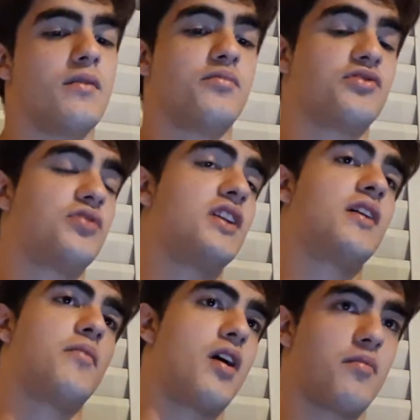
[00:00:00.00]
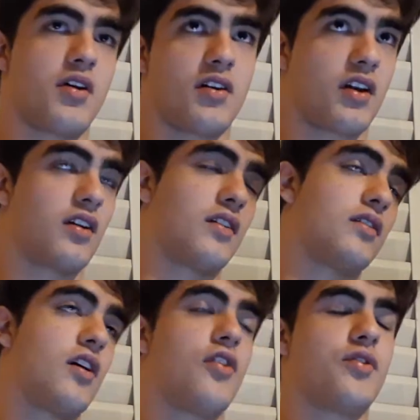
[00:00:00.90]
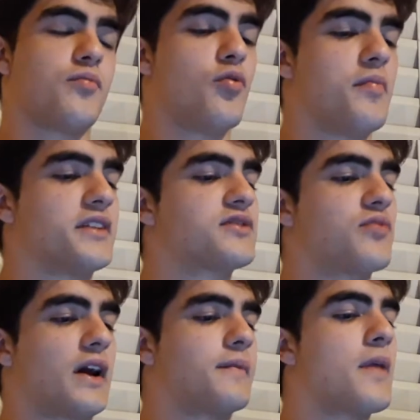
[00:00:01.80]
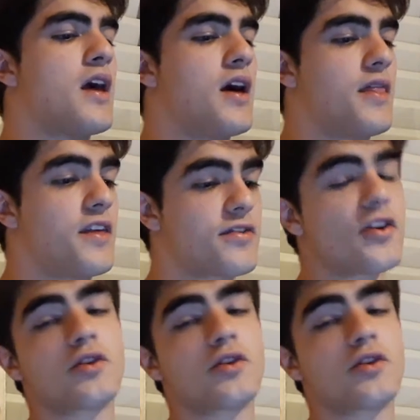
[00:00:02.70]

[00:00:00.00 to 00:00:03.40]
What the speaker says: among other movements, right? The